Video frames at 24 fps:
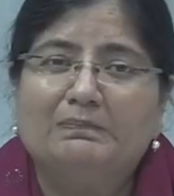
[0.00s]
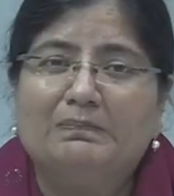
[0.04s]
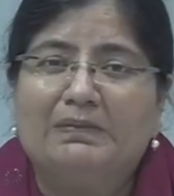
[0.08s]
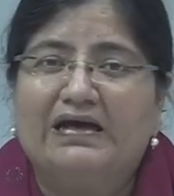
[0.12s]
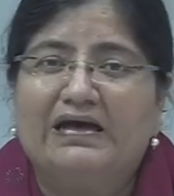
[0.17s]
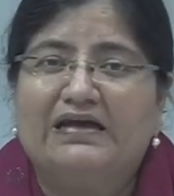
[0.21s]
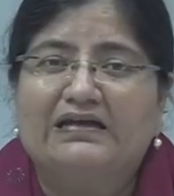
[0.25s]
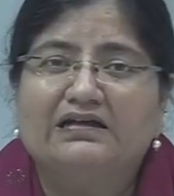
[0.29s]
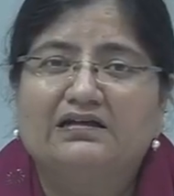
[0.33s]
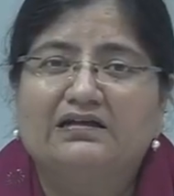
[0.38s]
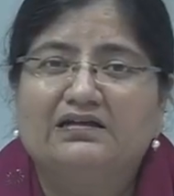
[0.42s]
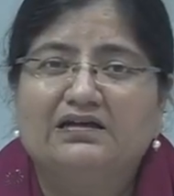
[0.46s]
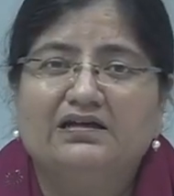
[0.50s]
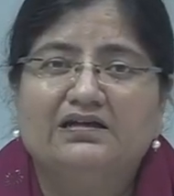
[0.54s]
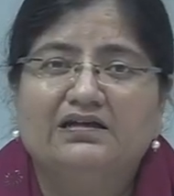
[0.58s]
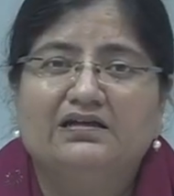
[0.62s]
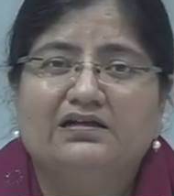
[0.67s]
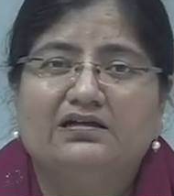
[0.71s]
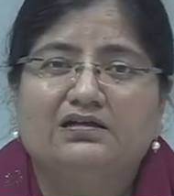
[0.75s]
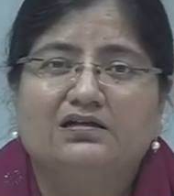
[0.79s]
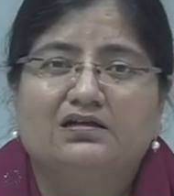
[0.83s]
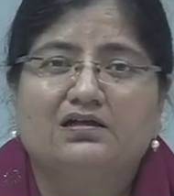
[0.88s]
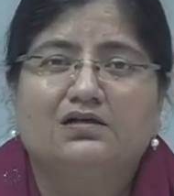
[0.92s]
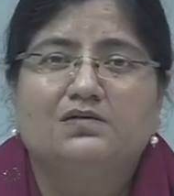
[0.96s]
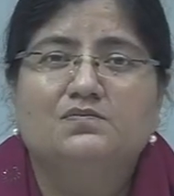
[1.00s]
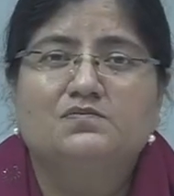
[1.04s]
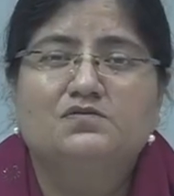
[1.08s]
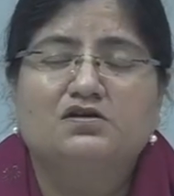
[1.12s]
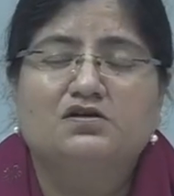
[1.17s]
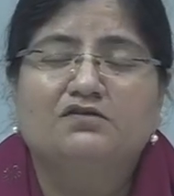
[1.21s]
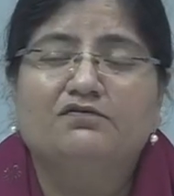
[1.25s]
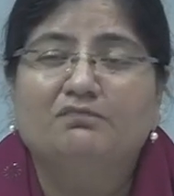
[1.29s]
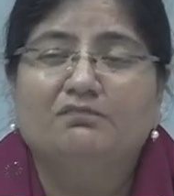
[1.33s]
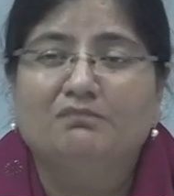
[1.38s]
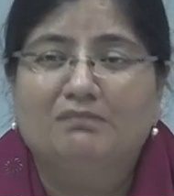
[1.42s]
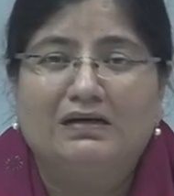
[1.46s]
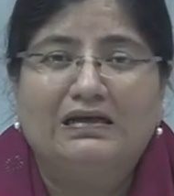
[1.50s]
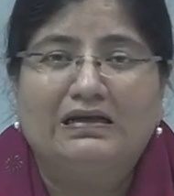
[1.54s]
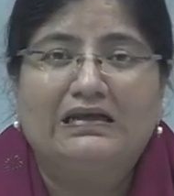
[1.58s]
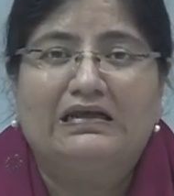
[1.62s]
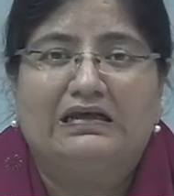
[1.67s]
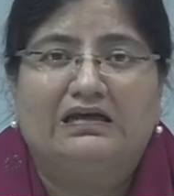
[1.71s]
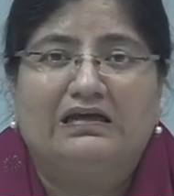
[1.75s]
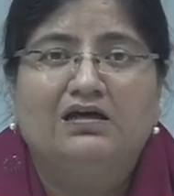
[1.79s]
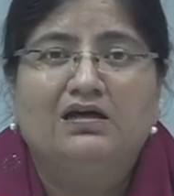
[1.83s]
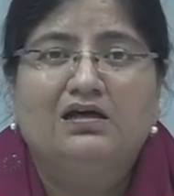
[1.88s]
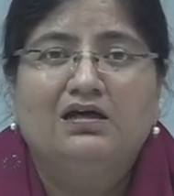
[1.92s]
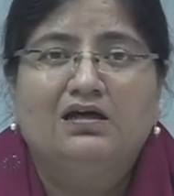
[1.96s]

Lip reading: parity in terms of money.